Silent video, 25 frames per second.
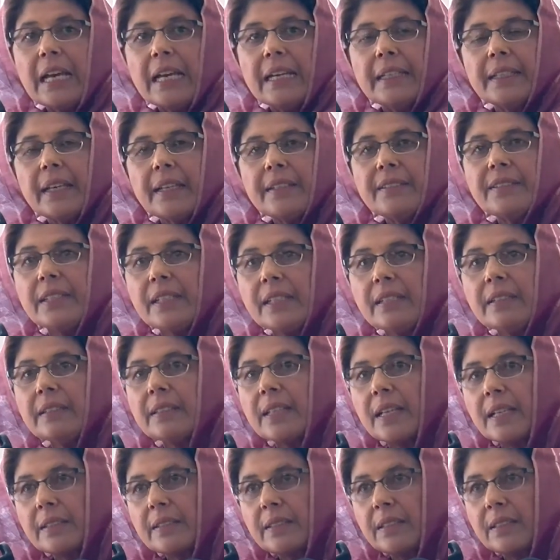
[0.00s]
And I think
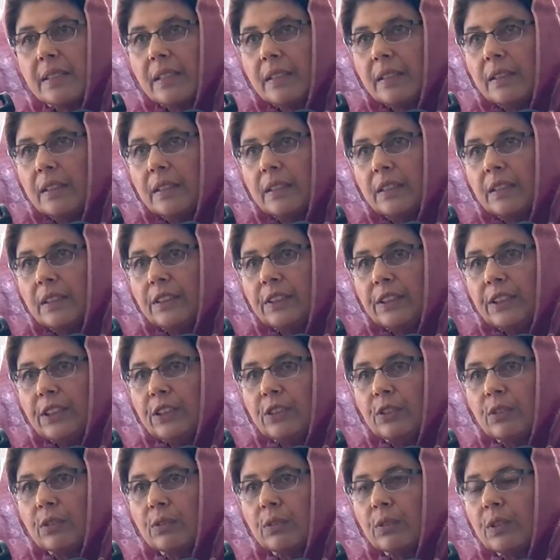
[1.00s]
that,
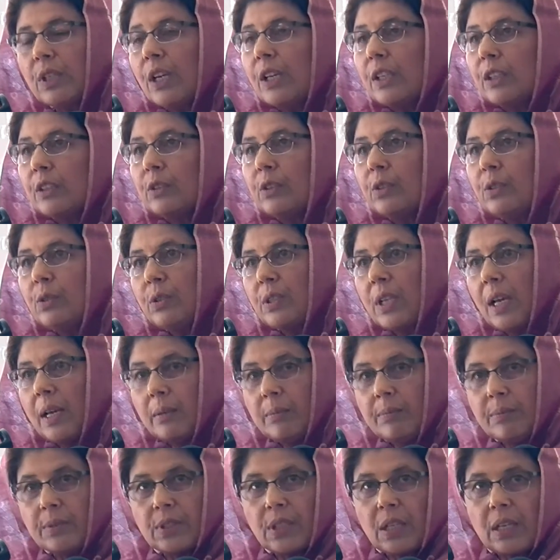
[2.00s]
Guru
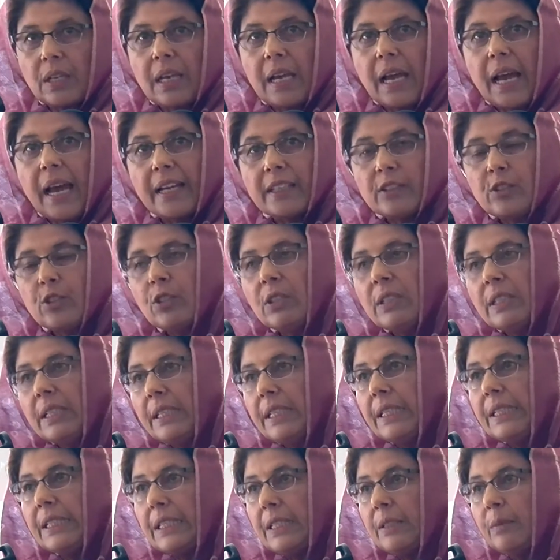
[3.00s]
Sahibs
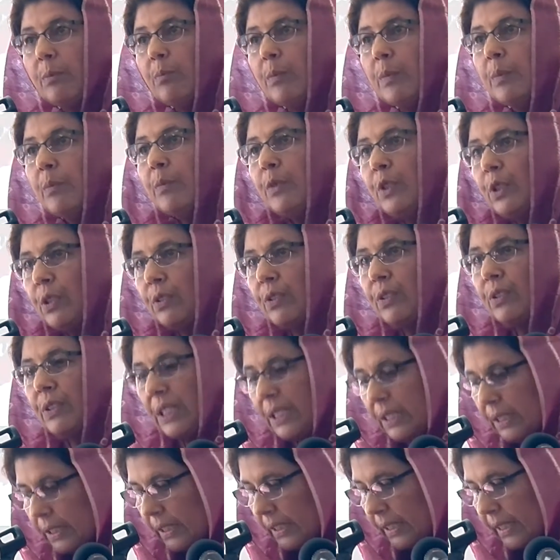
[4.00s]
actually,
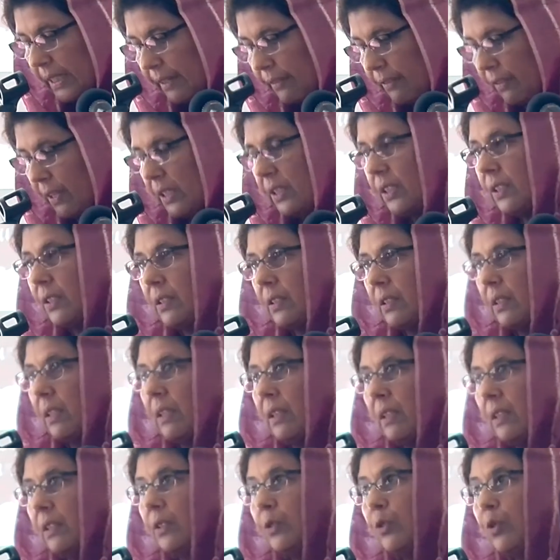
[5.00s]
didn't give us
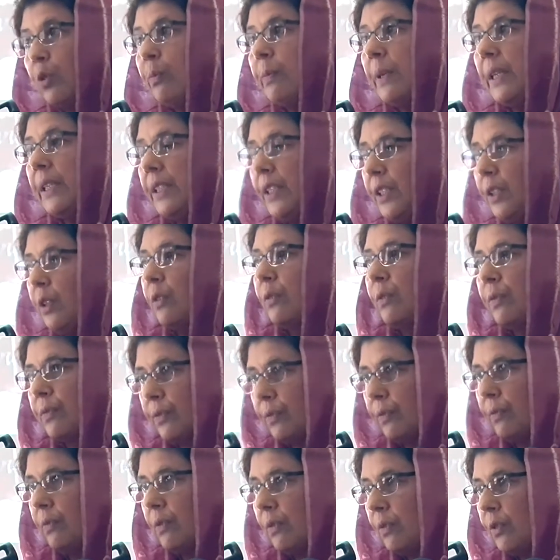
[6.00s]
too many of
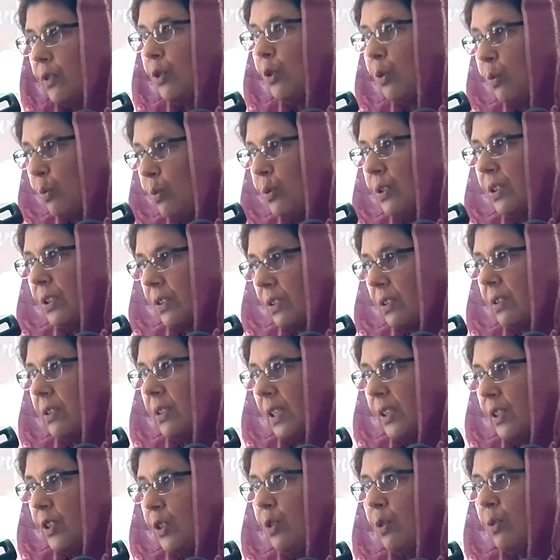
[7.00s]
do's
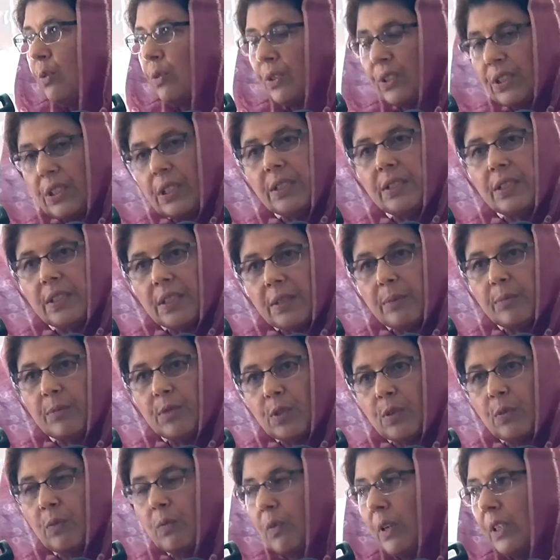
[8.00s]
and don'ts in terms
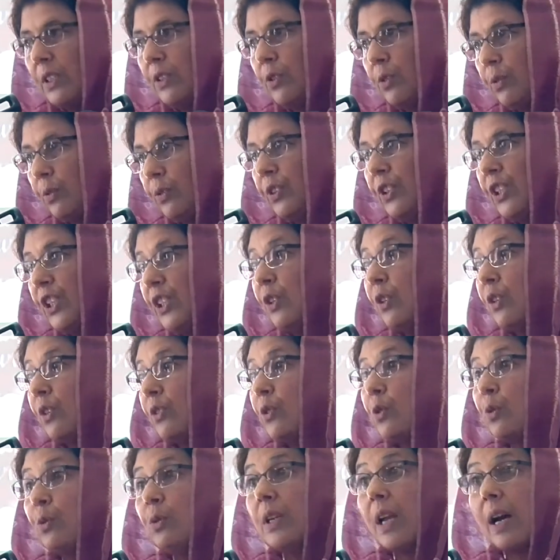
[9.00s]
of 1, 2, 3, or
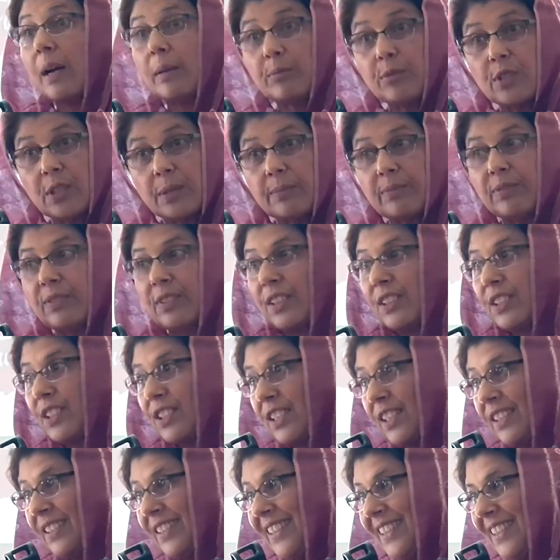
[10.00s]
do Naam Jap first
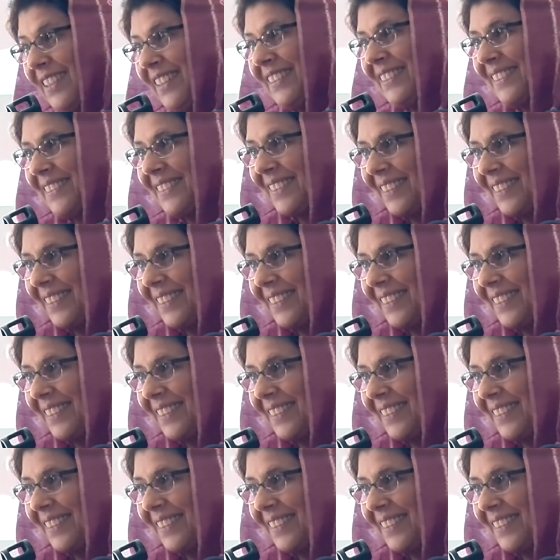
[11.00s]
and keep.